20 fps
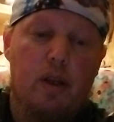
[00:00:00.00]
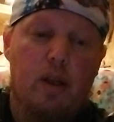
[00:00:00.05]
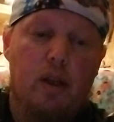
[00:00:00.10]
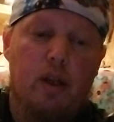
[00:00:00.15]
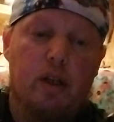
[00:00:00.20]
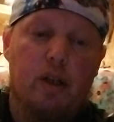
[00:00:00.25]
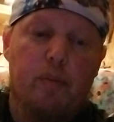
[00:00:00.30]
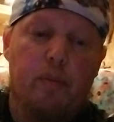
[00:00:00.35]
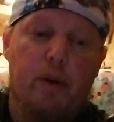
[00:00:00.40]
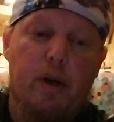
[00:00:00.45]

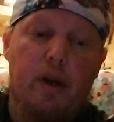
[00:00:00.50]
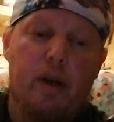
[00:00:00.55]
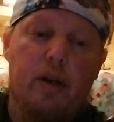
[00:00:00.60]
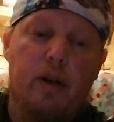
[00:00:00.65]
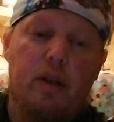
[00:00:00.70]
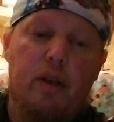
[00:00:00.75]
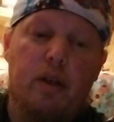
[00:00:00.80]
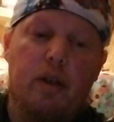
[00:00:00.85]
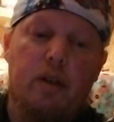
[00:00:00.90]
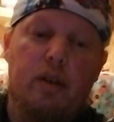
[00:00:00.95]
And comparing
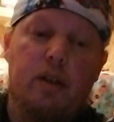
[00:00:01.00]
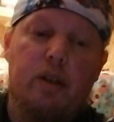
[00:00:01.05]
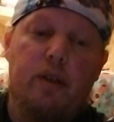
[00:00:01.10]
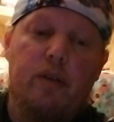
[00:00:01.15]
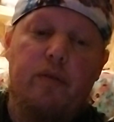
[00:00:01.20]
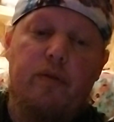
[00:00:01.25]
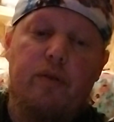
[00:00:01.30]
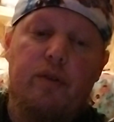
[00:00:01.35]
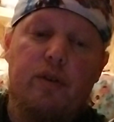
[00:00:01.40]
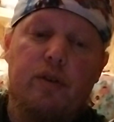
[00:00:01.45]

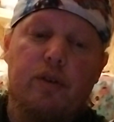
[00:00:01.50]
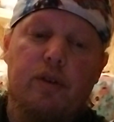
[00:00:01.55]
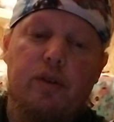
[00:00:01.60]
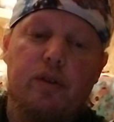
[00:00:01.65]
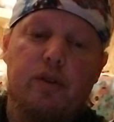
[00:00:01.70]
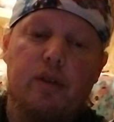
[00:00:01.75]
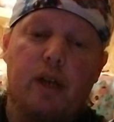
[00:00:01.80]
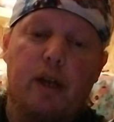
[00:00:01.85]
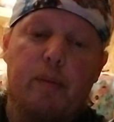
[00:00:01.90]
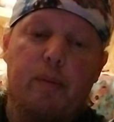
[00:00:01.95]
inattentive
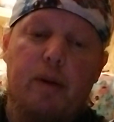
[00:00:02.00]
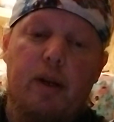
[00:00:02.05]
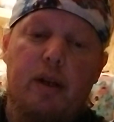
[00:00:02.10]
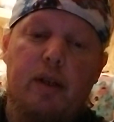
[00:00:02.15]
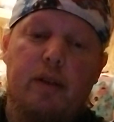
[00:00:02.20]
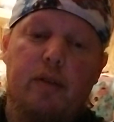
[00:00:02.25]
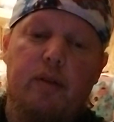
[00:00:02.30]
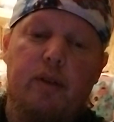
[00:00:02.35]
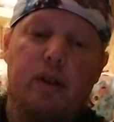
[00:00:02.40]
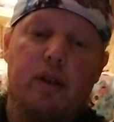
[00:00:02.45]
versus
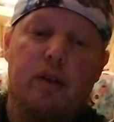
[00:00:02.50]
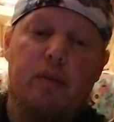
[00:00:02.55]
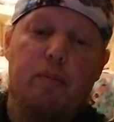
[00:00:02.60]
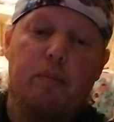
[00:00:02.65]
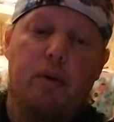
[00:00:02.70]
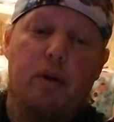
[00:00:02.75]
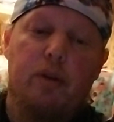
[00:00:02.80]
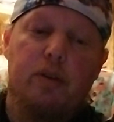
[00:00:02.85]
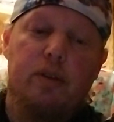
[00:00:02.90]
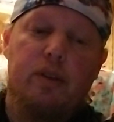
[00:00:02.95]
hyperactivity and
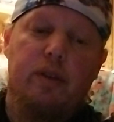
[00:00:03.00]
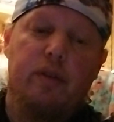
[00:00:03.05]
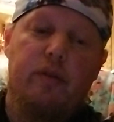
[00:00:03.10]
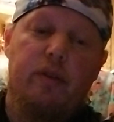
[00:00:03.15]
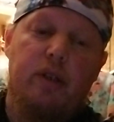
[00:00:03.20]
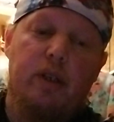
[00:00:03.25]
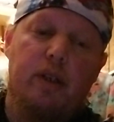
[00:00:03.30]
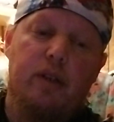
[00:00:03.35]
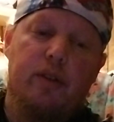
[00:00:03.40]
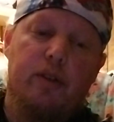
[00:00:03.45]

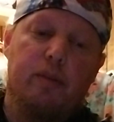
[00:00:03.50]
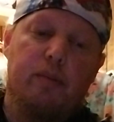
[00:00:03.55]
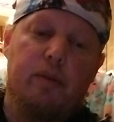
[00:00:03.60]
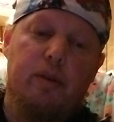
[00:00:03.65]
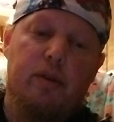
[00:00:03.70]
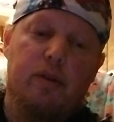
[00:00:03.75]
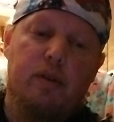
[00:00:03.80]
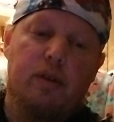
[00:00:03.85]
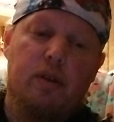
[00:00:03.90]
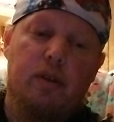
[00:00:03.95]
impulsivity
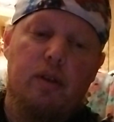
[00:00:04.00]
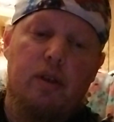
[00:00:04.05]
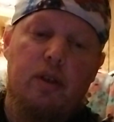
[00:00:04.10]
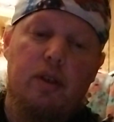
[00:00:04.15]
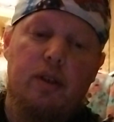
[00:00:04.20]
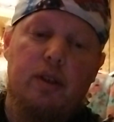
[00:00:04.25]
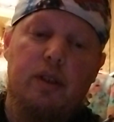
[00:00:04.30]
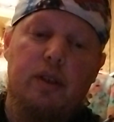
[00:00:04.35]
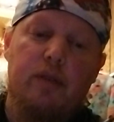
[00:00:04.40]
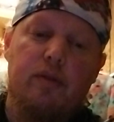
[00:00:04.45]
symptoms.
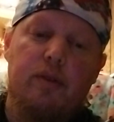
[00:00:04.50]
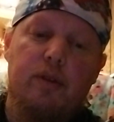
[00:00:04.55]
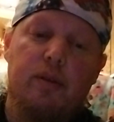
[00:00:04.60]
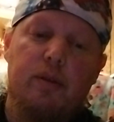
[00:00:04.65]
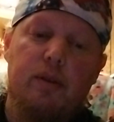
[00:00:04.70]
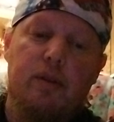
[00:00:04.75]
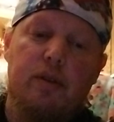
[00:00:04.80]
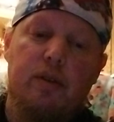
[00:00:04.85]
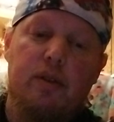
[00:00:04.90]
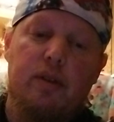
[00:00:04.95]
Inattentive
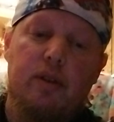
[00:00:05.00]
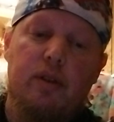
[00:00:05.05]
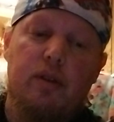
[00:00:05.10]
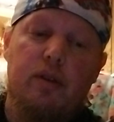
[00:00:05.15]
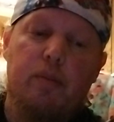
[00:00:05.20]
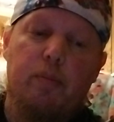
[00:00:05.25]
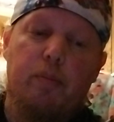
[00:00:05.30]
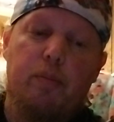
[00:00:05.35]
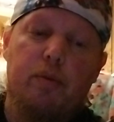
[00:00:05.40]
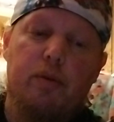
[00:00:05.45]
symptoms tend to
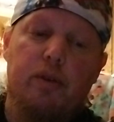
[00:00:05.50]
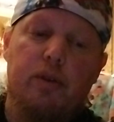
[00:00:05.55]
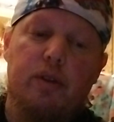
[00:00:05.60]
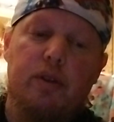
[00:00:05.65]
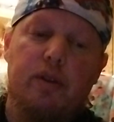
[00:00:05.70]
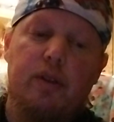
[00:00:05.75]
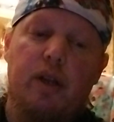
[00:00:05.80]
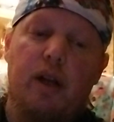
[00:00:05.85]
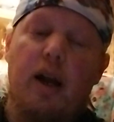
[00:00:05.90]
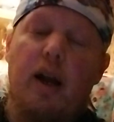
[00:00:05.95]

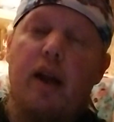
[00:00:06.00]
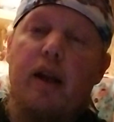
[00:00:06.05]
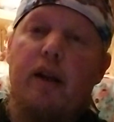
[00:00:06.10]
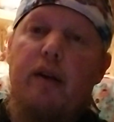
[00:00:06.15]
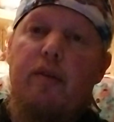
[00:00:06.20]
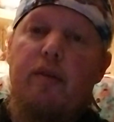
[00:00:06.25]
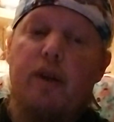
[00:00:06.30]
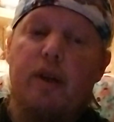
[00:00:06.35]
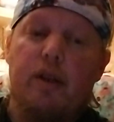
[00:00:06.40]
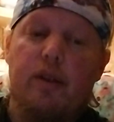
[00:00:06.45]
persist at higher
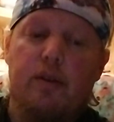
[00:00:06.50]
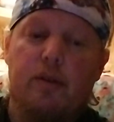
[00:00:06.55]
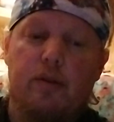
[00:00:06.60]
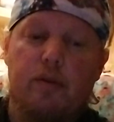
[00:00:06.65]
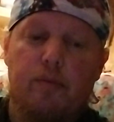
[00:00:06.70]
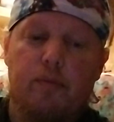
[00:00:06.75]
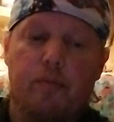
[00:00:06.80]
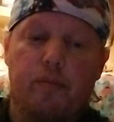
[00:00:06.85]
rates.